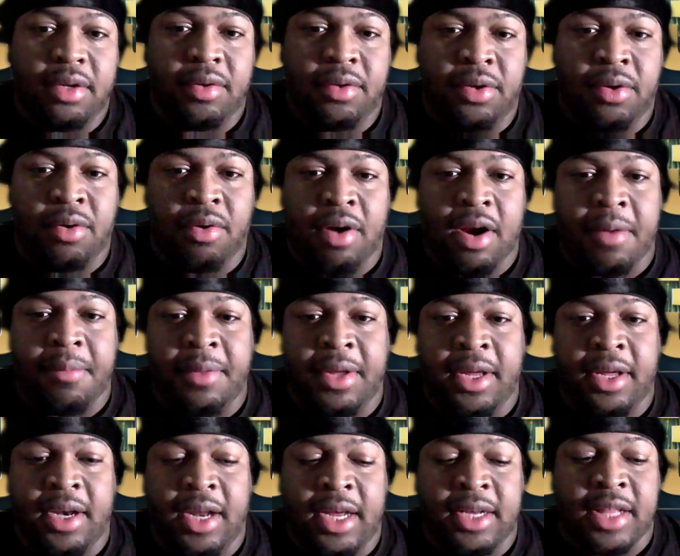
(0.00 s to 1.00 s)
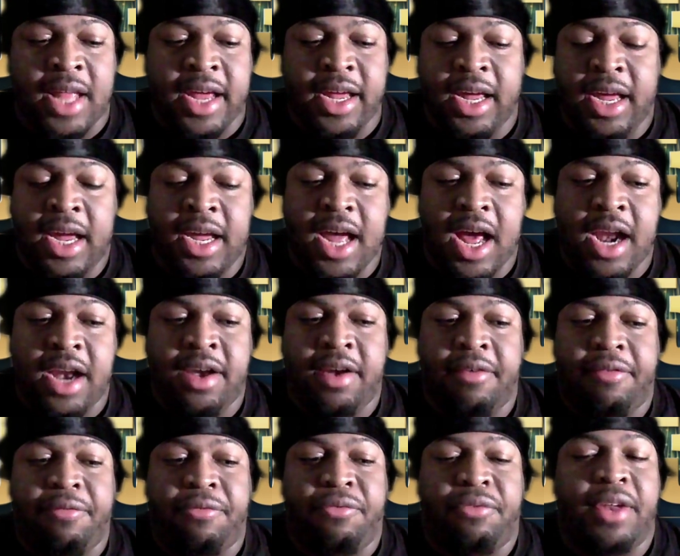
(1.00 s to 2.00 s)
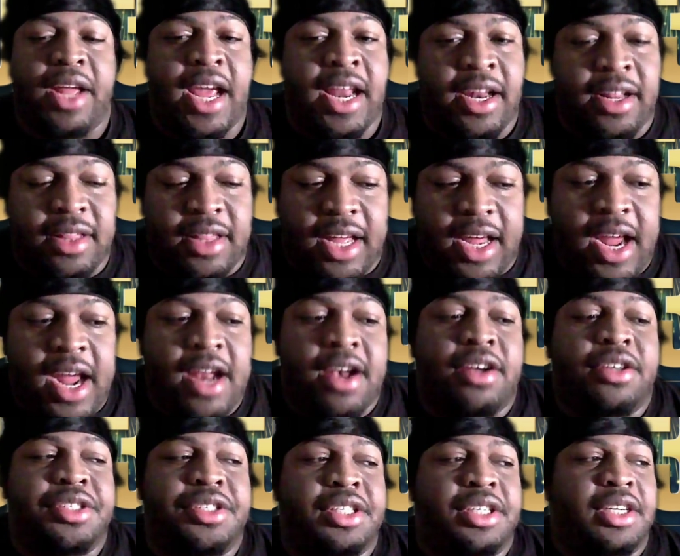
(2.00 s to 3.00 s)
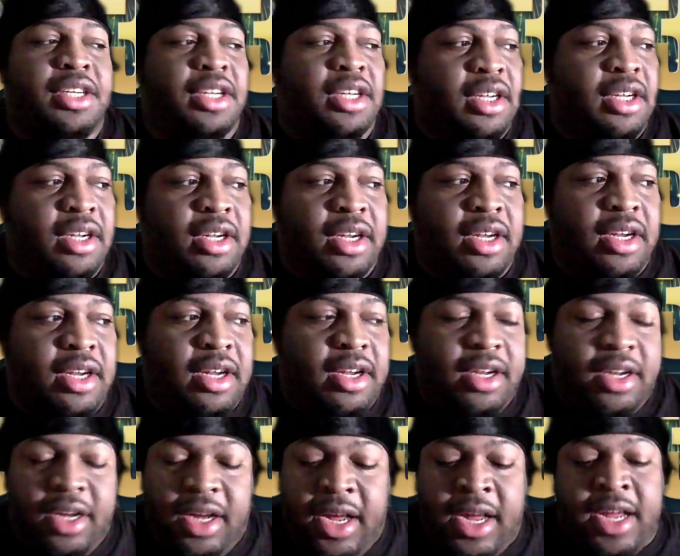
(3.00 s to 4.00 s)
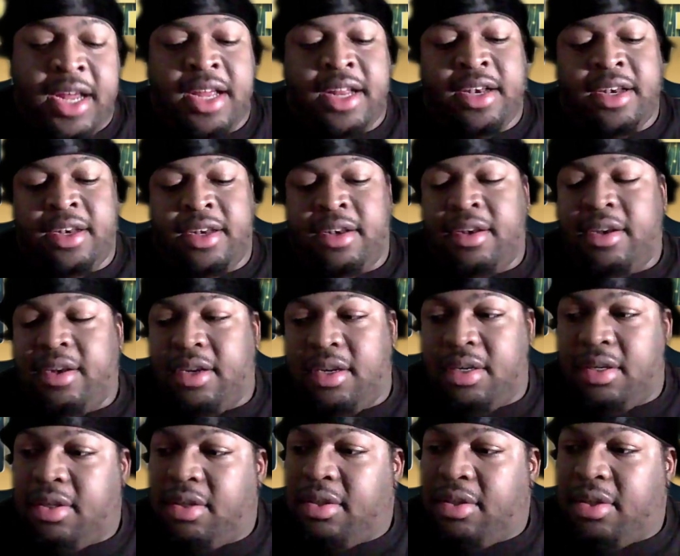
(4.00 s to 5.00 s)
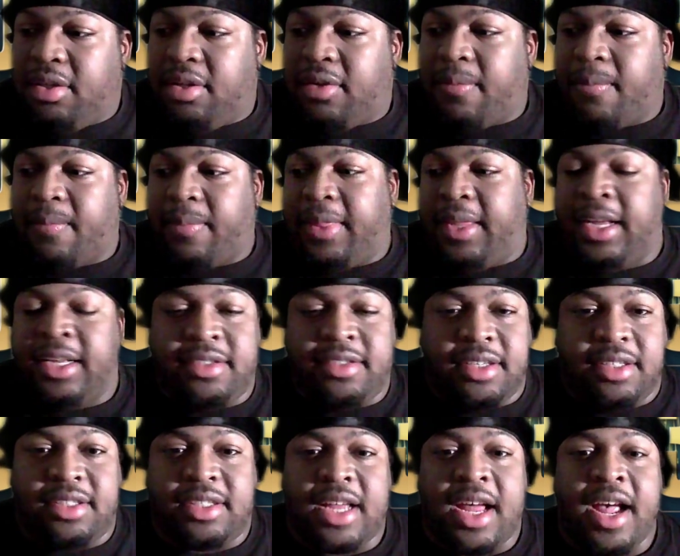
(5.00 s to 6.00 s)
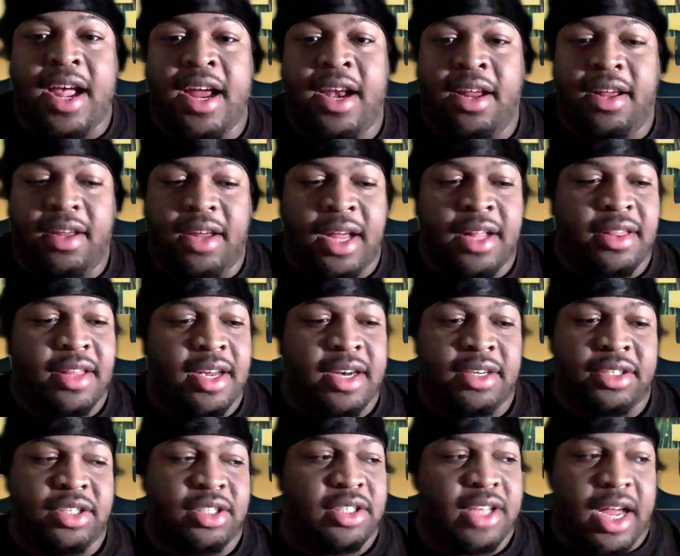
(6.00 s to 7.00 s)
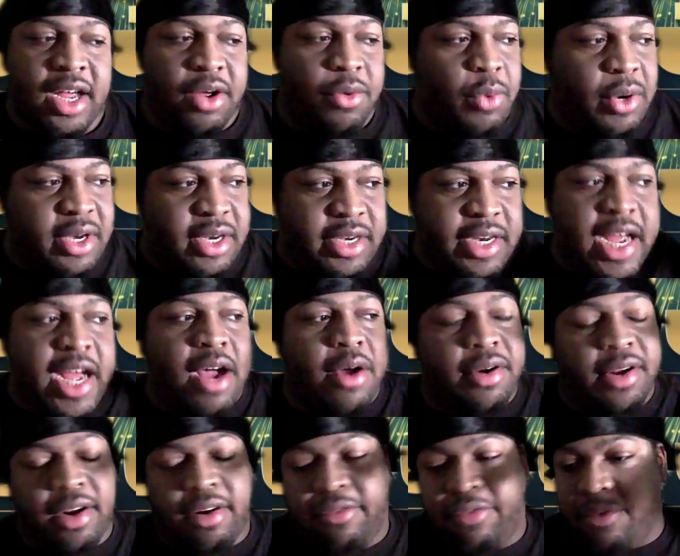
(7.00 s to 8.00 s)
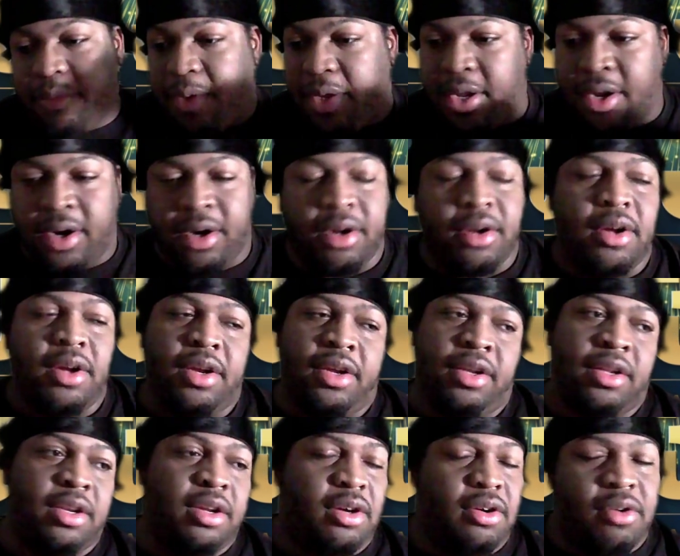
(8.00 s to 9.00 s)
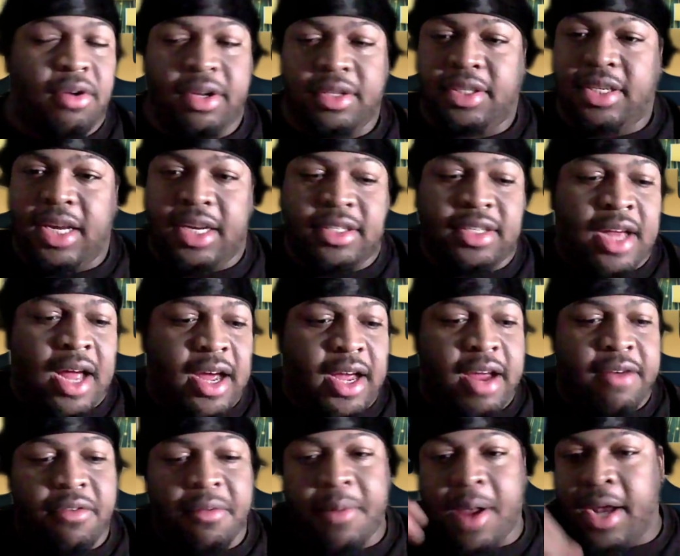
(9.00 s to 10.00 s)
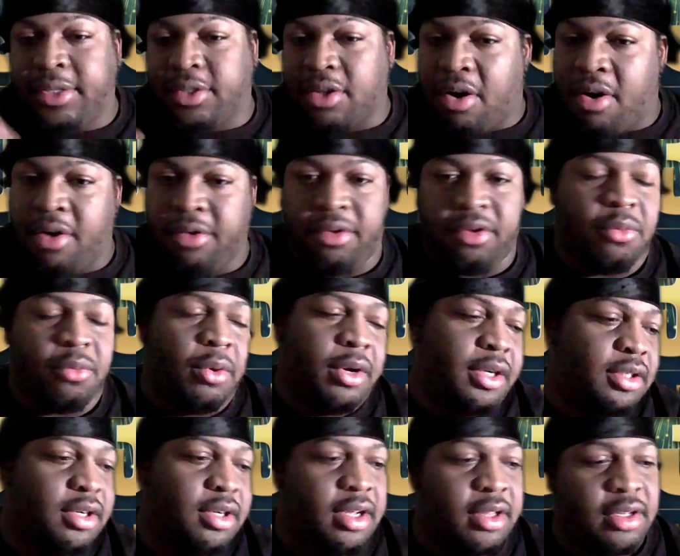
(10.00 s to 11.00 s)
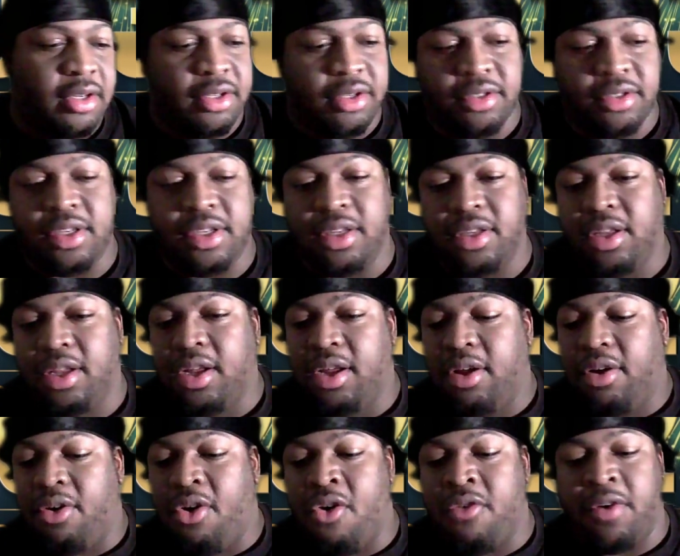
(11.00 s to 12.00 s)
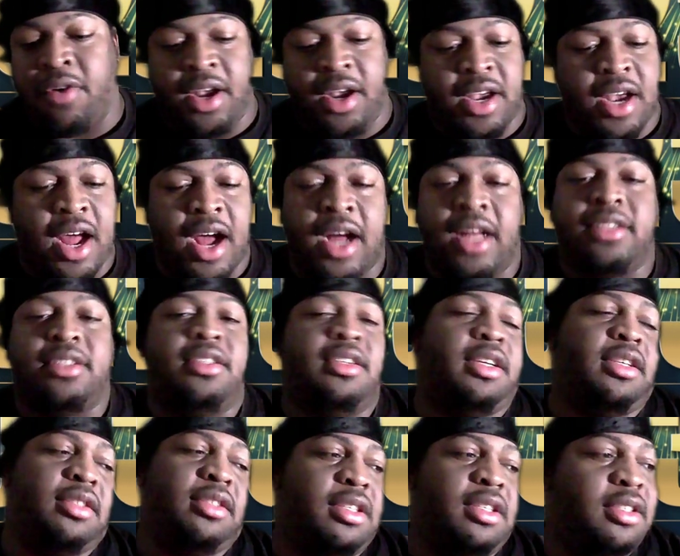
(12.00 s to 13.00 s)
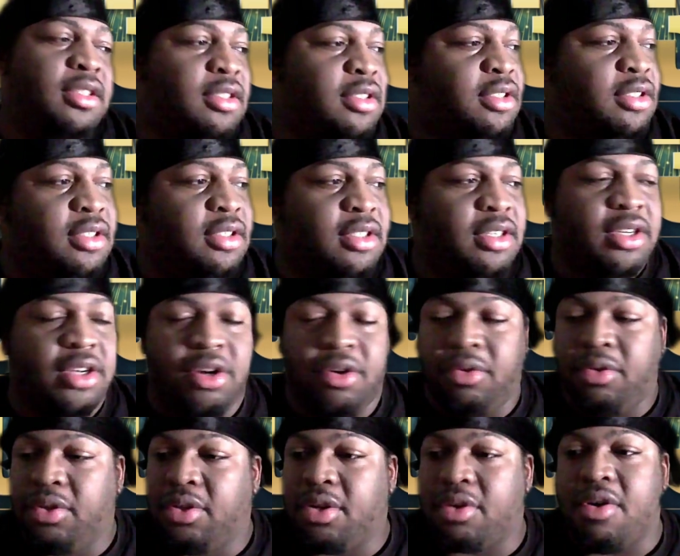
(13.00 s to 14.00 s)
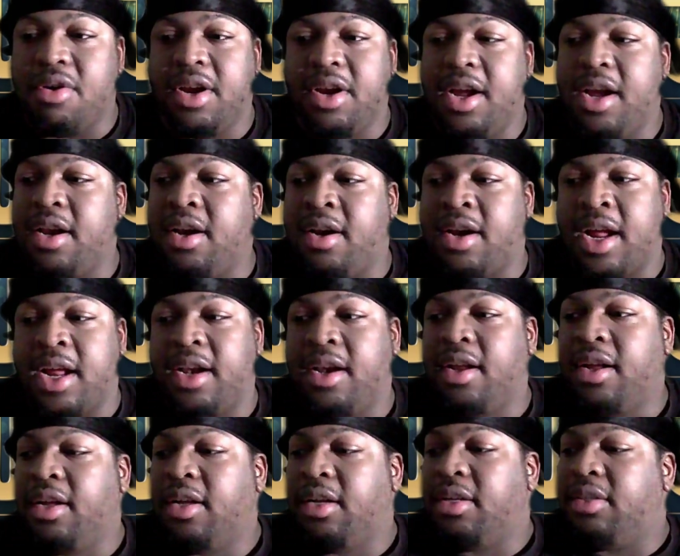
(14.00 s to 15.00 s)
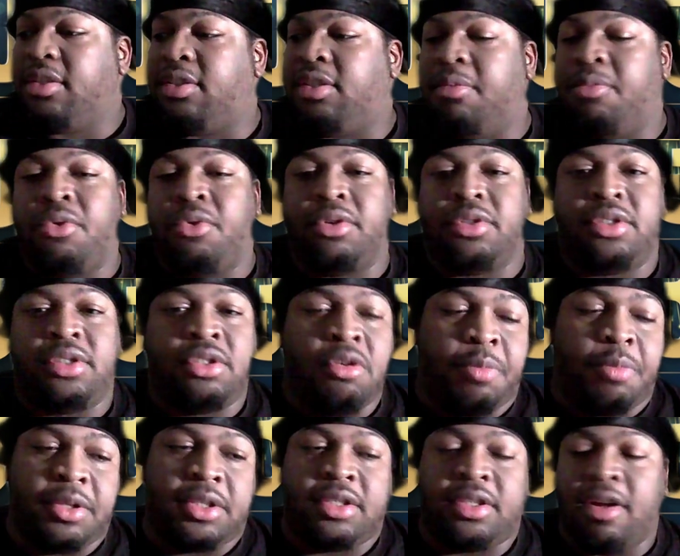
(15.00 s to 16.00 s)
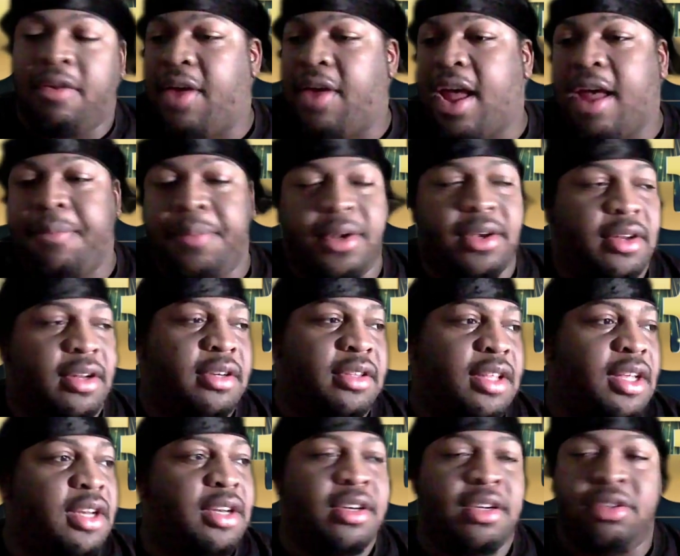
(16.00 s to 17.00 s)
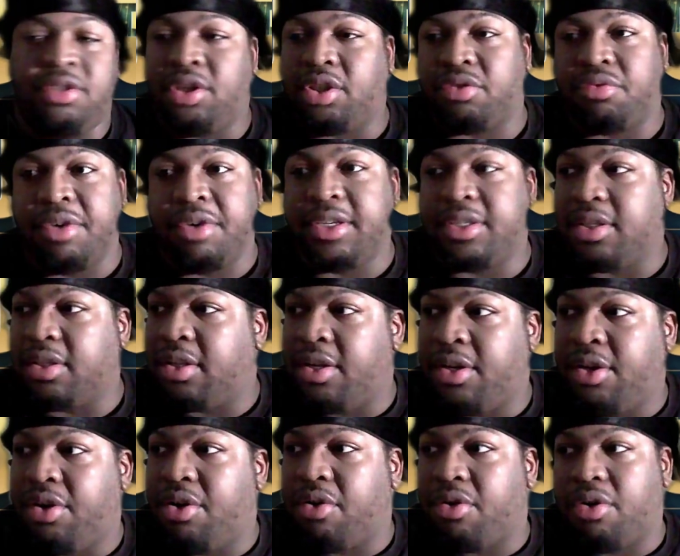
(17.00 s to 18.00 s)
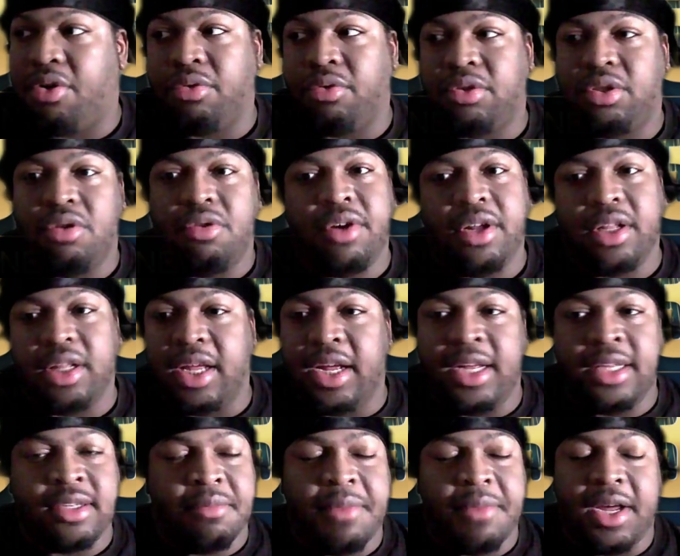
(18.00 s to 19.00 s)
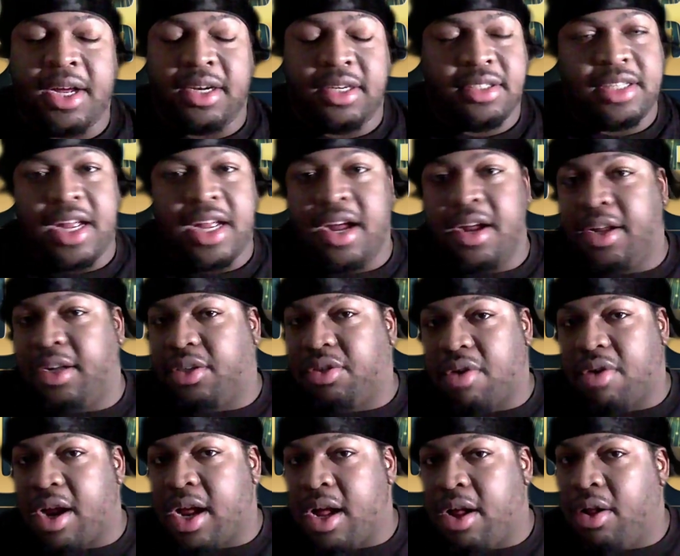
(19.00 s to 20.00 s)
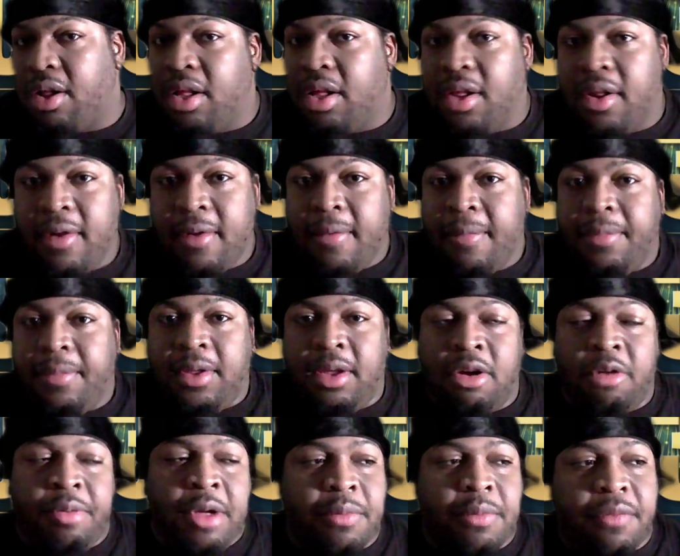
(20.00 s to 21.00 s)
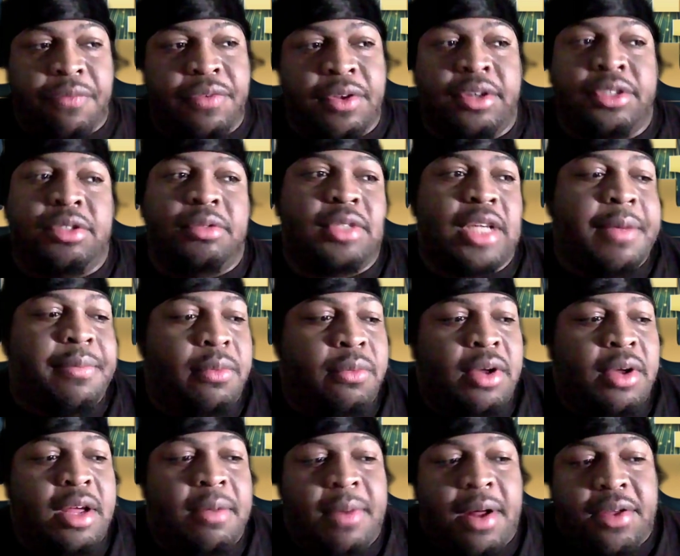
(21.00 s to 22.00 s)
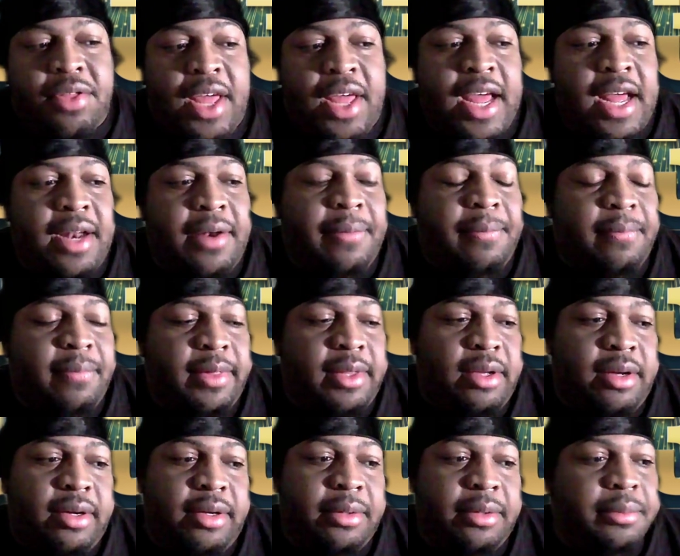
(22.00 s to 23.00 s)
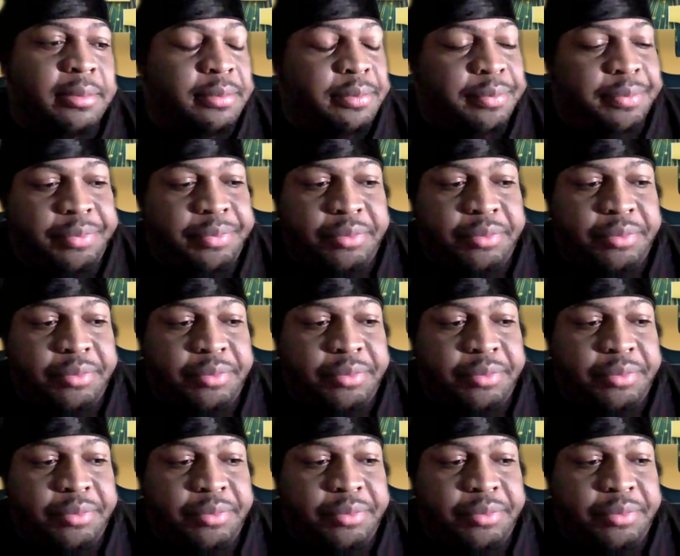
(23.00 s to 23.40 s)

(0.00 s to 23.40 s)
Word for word: You know what I mean? It like it kind of deflated the energy in in society. And then it's just like it went downhill from here. You look on TikTok, everybody's arguing with each other you t- over nonsense. And it's, you know, you look on the internet, some more stupid stuff happened. And then just recently, you know, the whole Tory Lanez and Megan Thee Stallion trial, you know, people feel some type of way about that. Um,